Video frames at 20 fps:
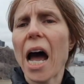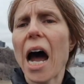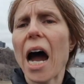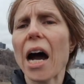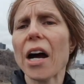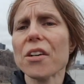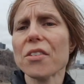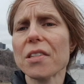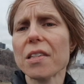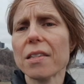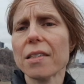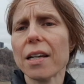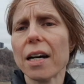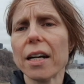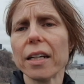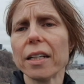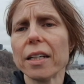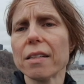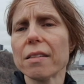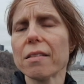our
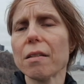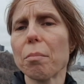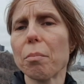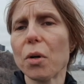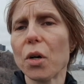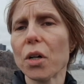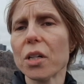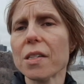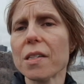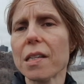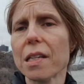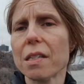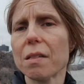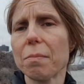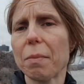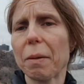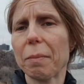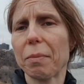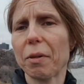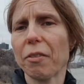society supports these
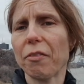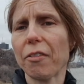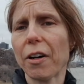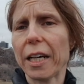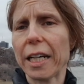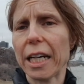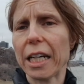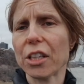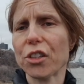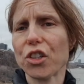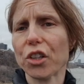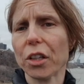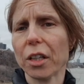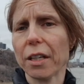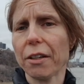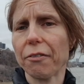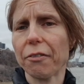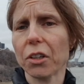people financially